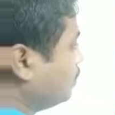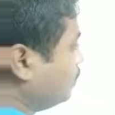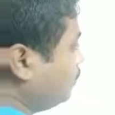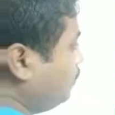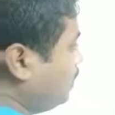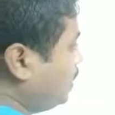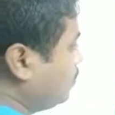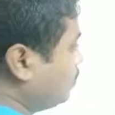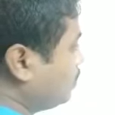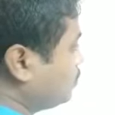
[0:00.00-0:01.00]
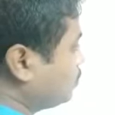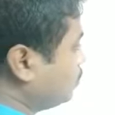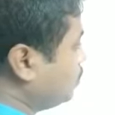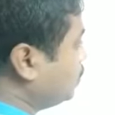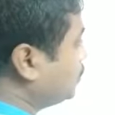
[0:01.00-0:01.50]
v equals
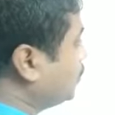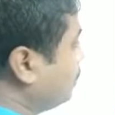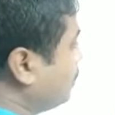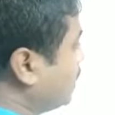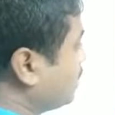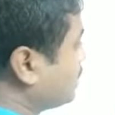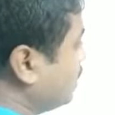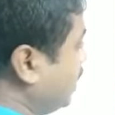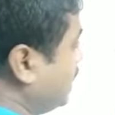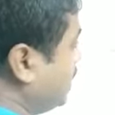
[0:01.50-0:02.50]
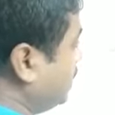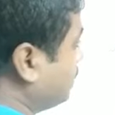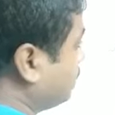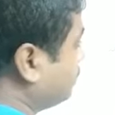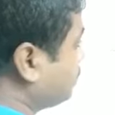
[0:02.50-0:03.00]
to u plus at,
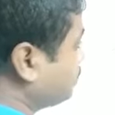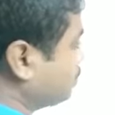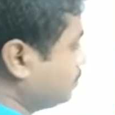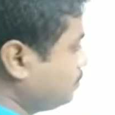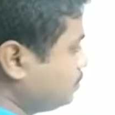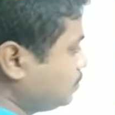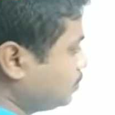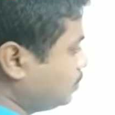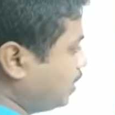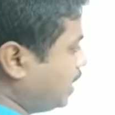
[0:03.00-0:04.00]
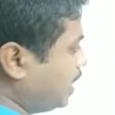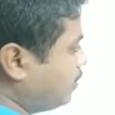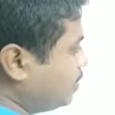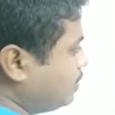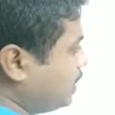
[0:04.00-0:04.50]
so a
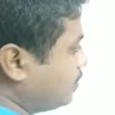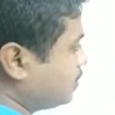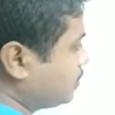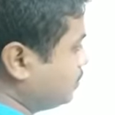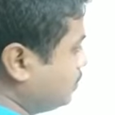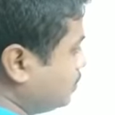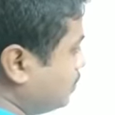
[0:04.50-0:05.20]
will be equals to